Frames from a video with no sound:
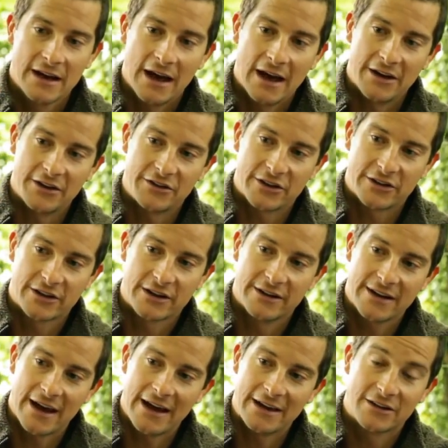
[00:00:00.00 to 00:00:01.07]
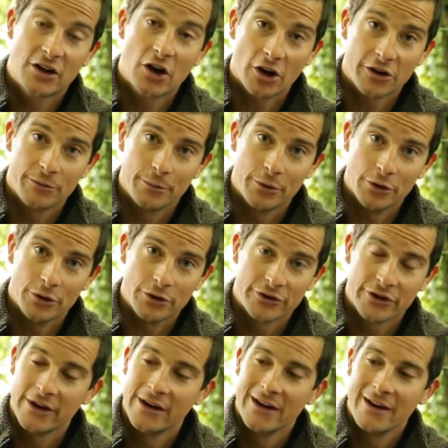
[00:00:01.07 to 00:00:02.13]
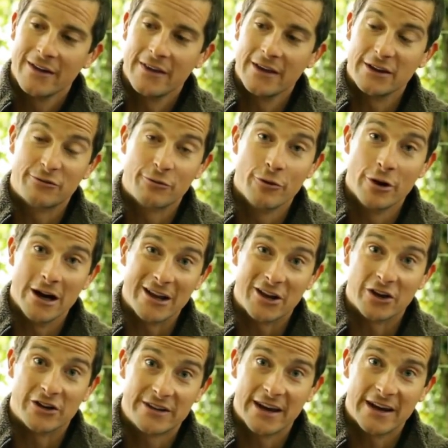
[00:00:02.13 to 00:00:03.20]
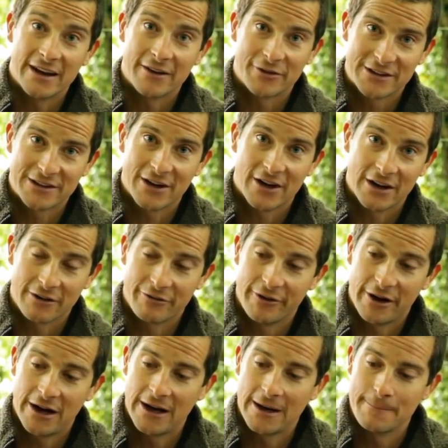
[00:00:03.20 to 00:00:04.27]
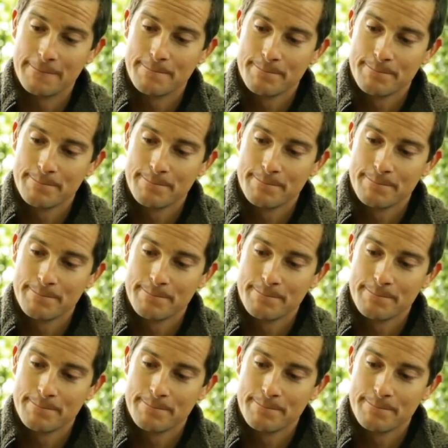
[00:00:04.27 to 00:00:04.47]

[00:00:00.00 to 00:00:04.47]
and it just contains cotton balls that is really good tinder for starting fire.